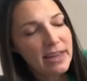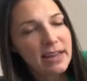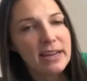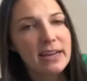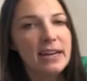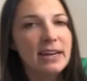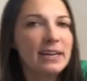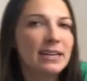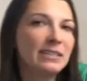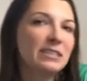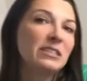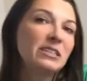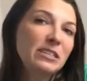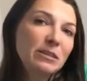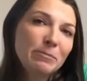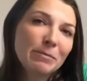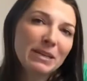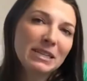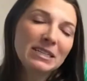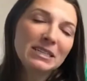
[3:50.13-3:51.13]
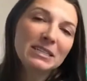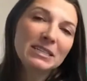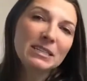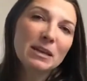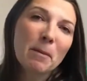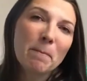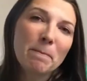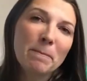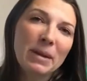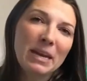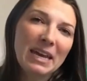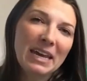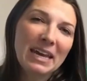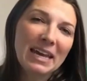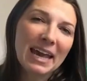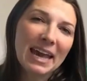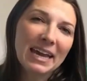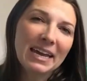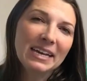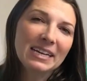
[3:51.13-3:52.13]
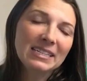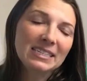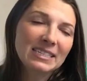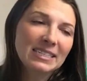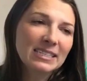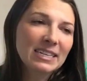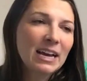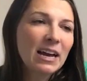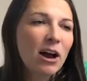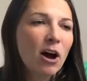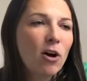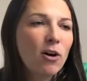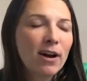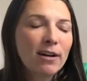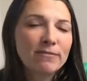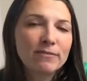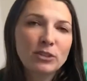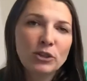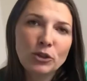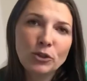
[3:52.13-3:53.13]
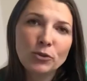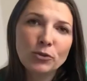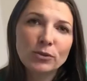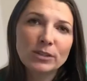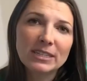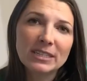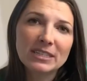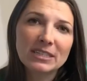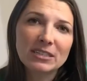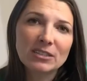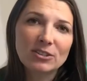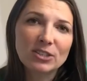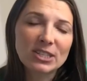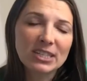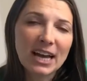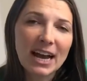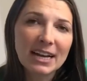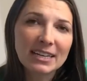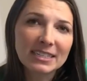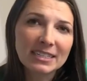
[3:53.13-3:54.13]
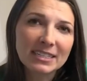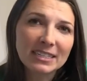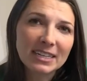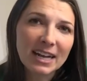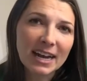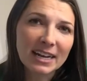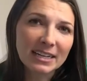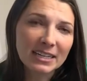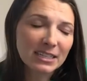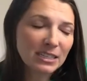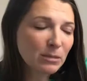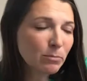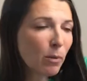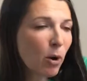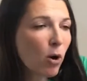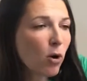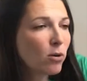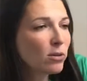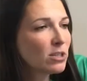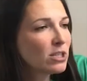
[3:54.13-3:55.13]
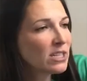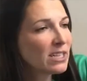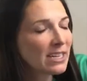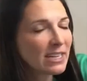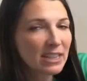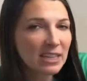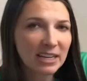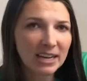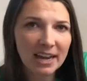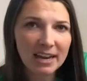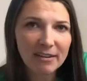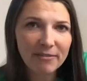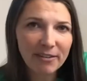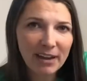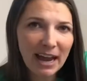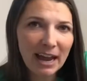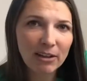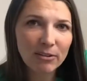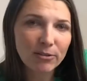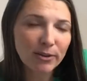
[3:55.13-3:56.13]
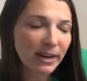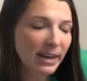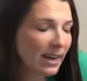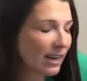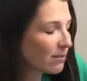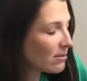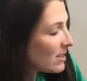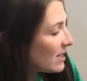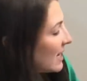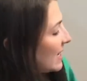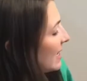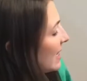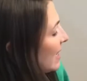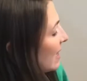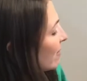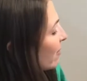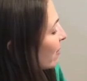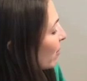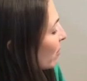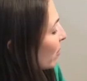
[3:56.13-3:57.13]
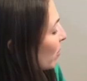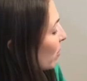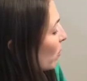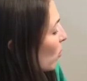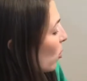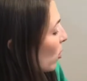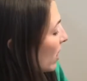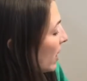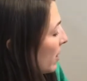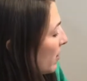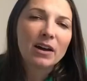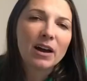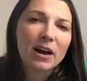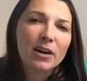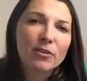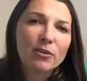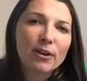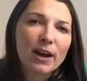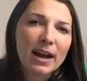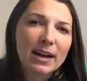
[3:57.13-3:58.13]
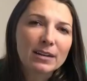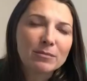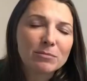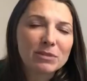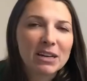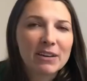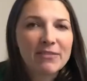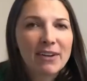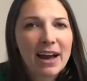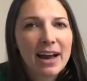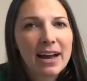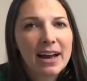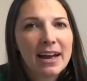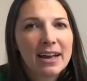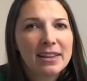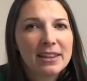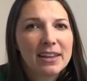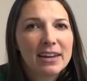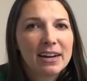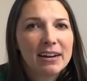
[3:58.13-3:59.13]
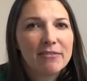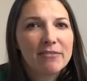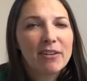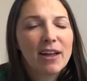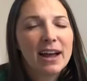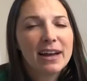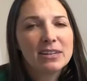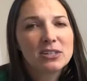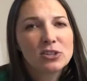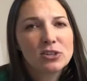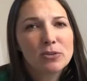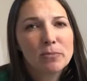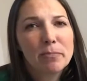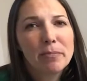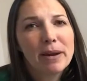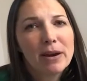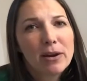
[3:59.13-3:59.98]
Entenmann's mini cakes. I'll have 2 since their size is kind of small to get the kind of calorie count I need from the morning. Other items I've had that I've liked are bear